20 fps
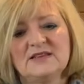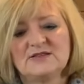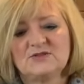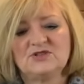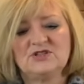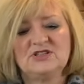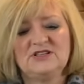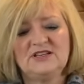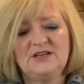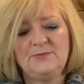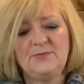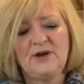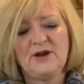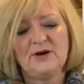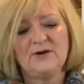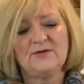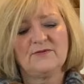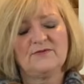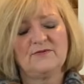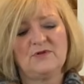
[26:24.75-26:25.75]
So she did a
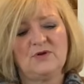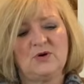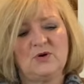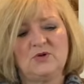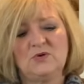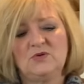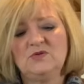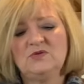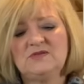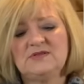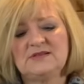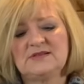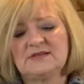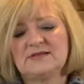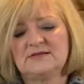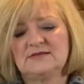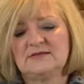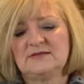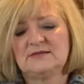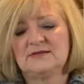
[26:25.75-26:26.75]
pair of those.